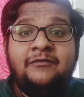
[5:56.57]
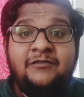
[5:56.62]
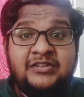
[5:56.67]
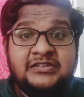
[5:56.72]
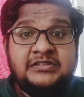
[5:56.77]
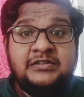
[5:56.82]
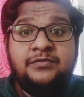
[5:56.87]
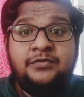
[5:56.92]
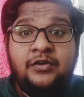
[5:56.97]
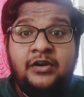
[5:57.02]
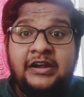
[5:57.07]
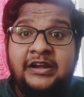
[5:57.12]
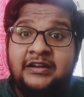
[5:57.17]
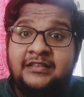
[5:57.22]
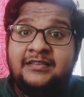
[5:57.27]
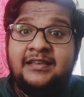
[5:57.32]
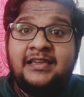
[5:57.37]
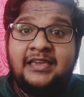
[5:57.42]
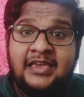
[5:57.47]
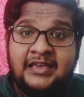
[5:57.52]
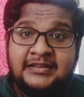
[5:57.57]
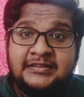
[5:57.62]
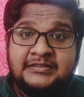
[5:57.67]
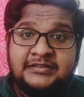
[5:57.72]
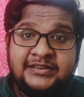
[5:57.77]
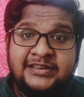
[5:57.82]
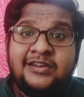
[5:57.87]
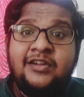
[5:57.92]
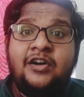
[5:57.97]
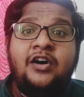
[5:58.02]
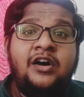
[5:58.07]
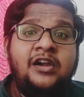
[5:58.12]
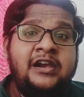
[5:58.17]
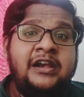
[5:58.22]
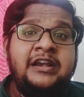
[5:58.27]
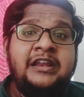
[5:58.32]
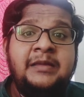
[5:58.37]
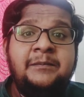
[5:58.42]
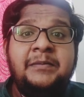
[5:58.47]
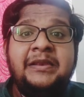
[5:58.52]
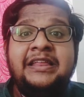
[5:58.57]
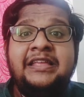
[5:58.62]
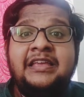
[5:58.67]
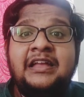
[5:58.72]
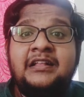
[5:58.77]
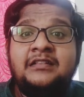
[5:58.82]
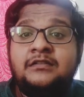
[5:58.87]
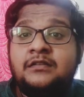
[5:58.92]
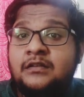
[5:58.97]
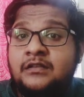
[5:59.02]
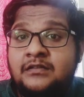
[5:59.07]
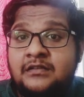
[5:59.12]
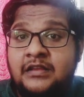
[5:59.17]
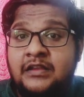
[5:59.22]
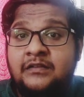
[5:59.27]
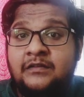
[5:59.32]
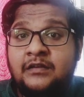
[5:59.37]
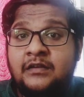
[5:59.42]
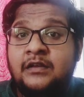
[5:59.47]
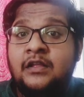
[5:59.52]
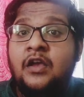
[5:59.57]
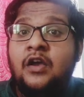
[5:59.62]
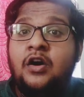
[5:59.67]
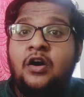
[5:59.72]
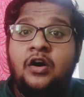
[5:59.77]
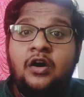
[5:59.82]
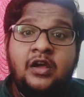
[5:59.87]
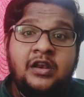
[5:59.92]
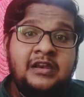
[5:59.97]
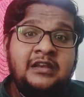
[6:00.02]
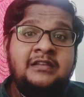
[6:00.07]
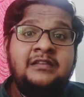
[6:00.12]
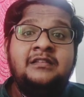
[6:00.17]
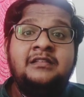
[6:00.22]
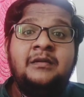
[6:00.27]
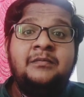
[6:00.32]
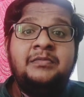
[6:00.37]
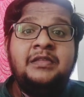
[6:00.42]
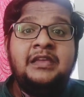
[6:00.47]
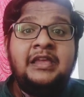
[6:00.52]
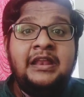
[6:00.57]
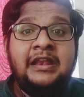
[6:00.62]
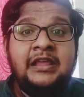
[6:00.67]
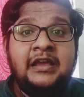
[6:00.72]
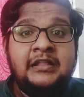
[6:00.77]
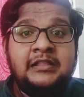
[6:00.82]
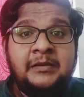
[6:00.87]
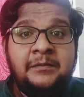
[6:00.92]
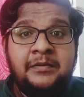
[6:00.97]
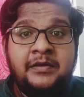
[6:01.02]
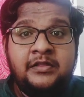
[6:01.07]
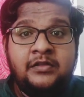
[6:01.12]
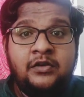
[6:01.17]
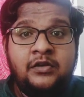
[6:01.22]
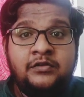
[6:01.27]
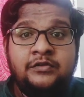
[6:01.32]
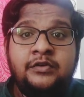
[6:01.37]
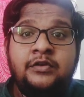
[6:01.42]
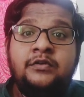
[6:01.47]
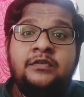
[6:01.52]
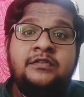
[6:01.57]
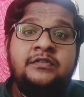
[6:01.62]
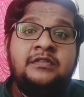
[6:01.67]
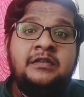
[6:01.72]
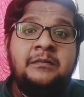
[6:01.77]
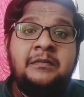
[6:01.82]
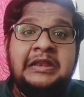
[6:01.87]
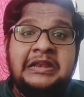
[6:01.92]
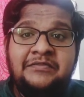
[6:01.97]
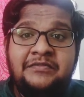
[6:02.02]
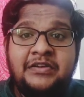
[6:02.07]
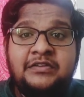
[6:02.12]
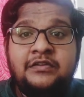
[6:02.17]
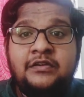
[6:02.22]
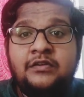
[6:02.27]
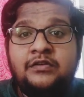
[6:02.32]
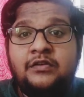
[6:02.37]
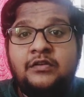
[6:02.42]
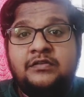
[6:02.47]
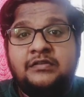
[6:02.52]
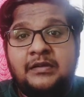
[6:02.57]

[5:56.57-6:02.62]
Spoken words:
First of all, it is a cancer or any precancerous lesion, or it is something any other pathology due to some infections